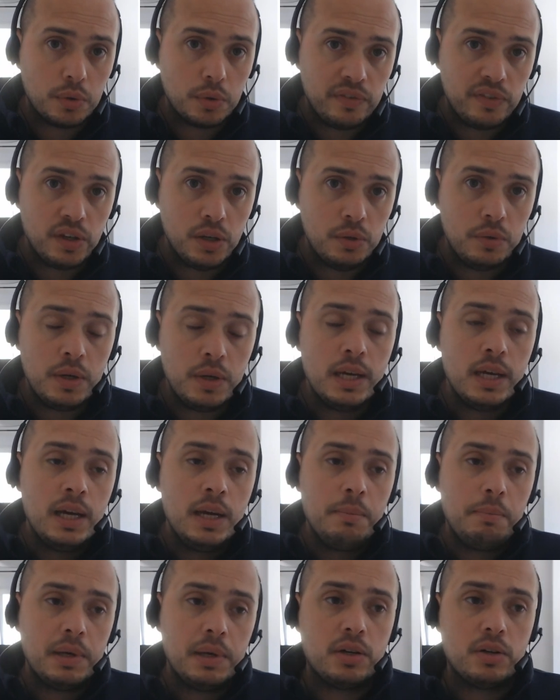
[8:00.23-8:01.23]
with you,
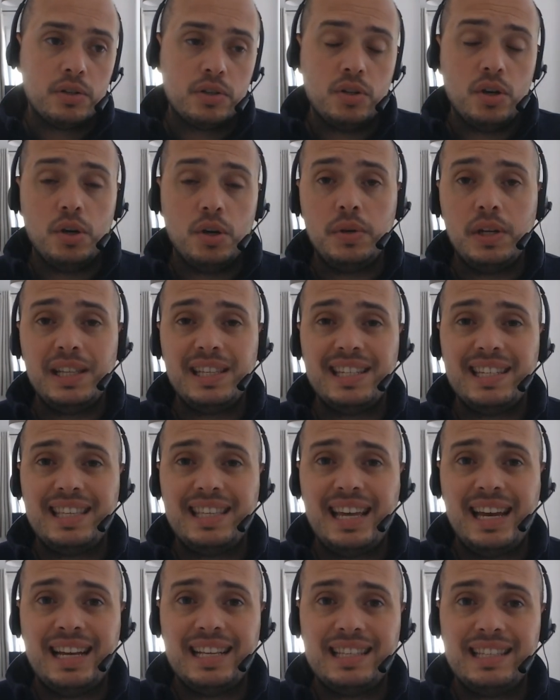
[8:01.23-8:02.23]
because not only does
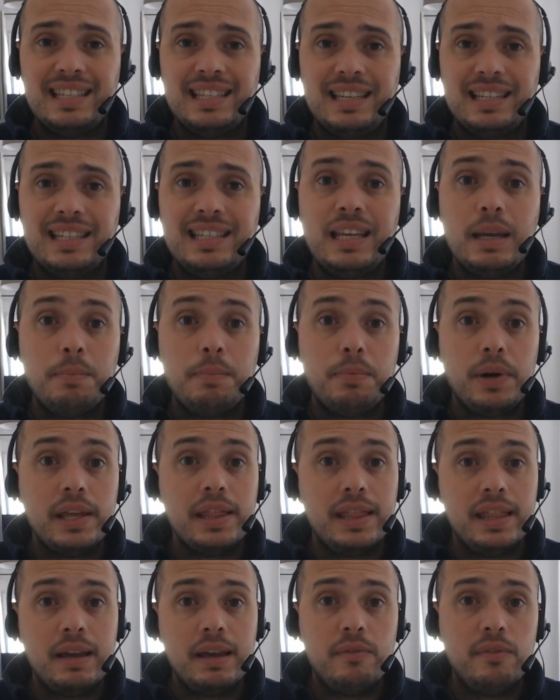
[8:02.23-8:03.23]
that separate
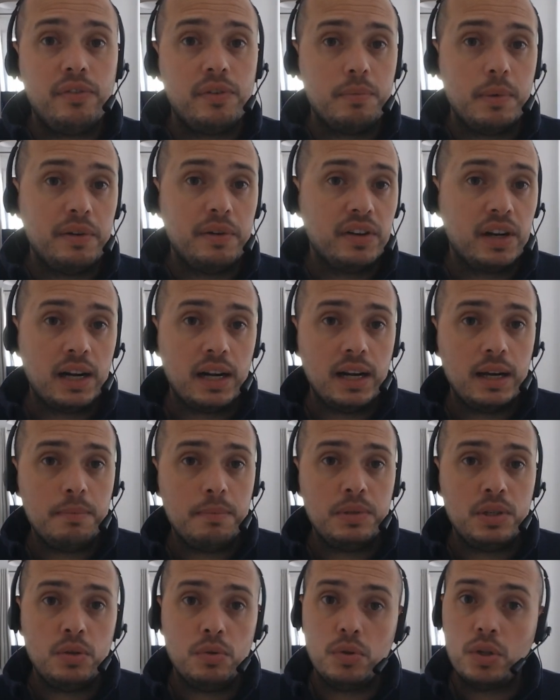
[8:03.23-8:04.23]
them from other
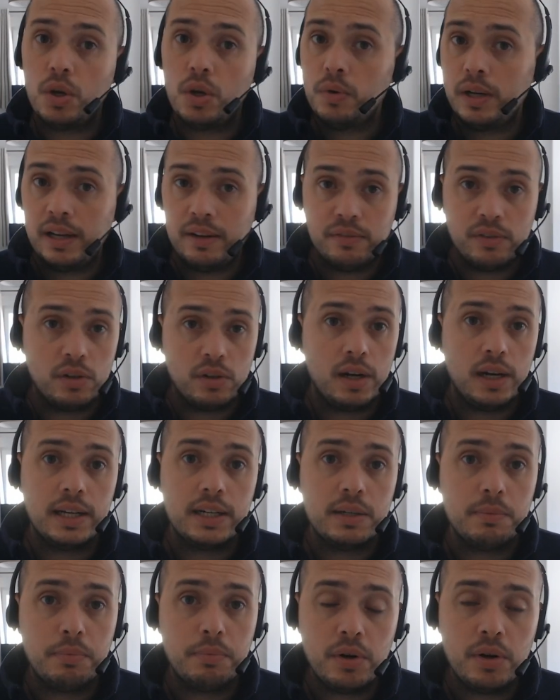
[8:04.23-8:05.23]
clubs who don't have
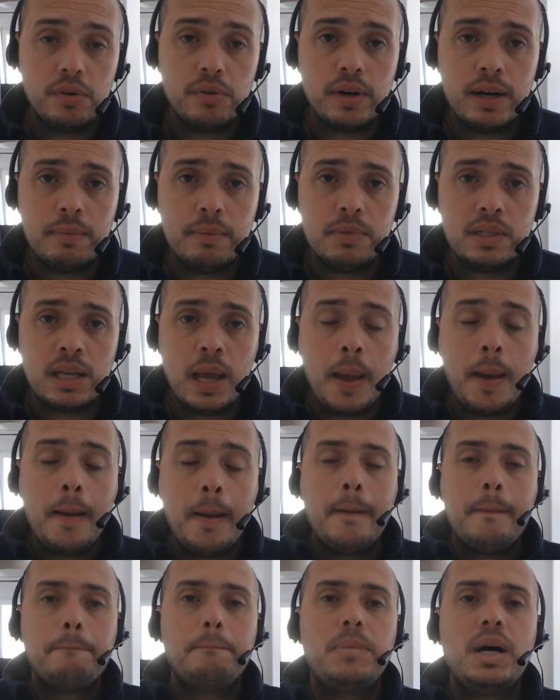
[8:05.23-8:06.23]
online programs,
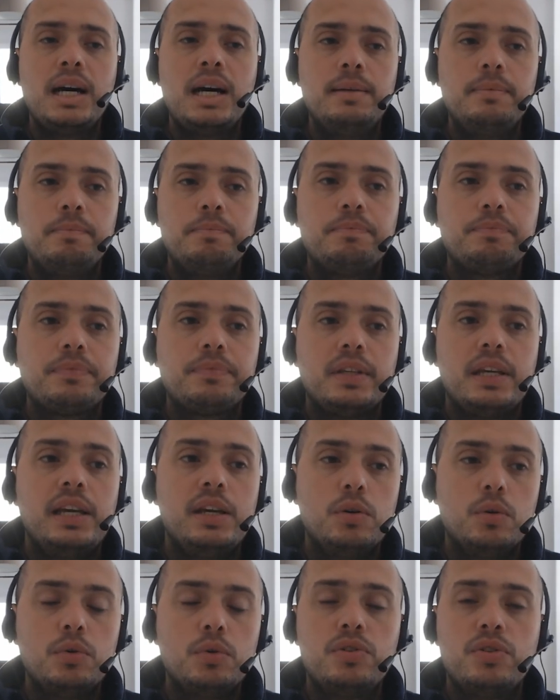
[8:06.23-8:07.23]
but it
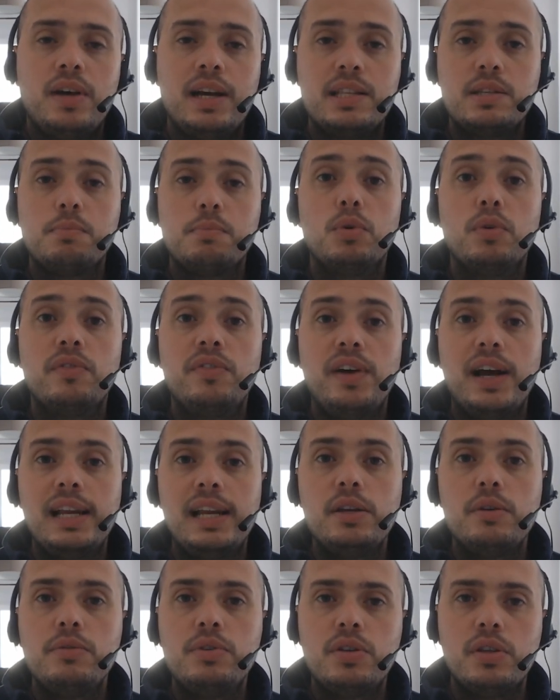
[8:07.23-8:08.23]
also adds more
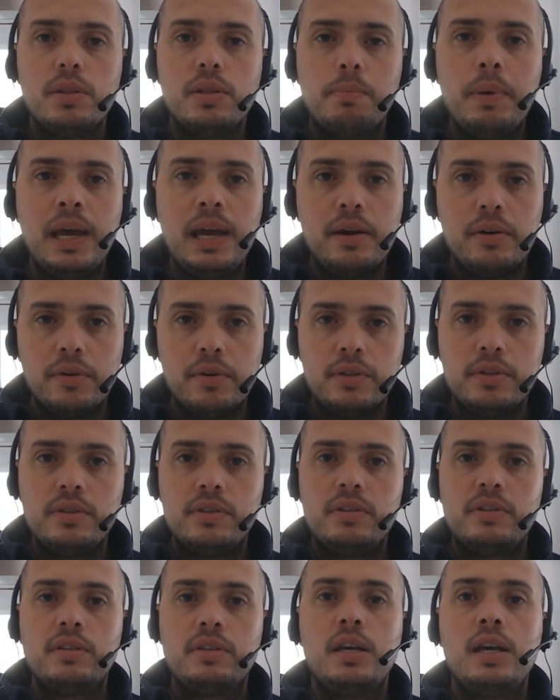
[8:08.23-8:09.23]
value to the parents
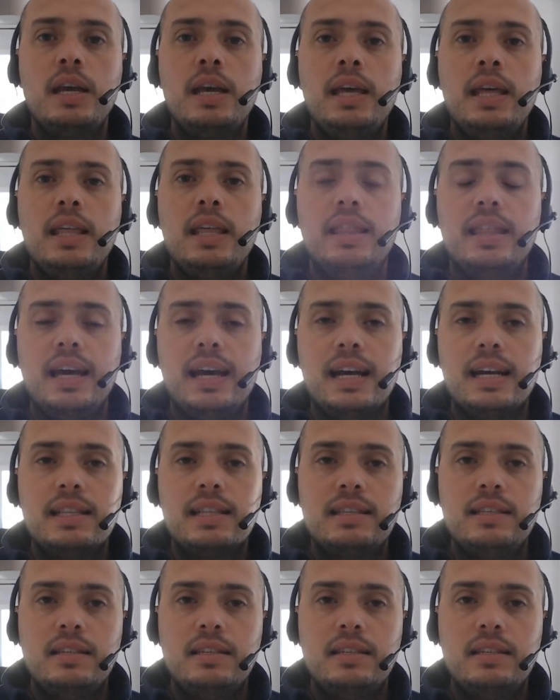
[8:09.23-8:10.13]
that